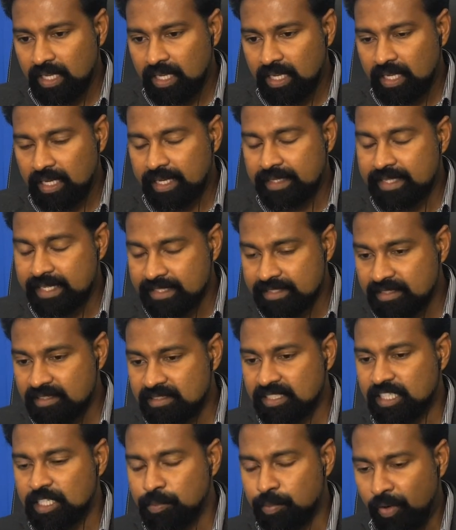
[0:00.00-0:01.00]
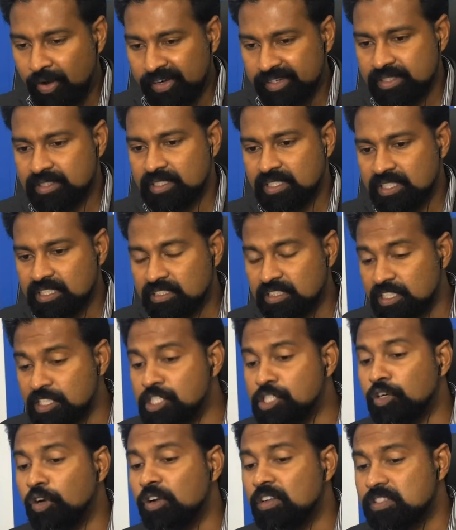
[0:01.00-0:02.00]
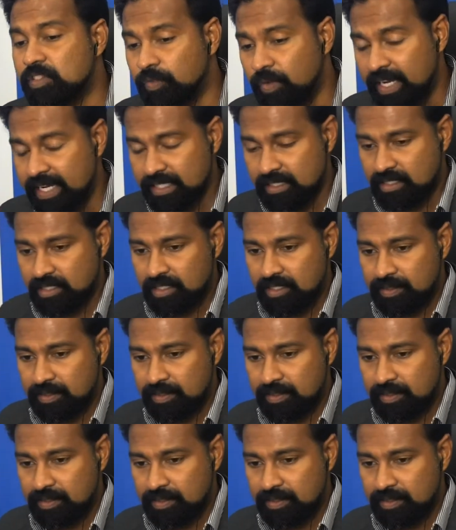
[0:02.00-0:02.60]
And that is the second point. It controls weight.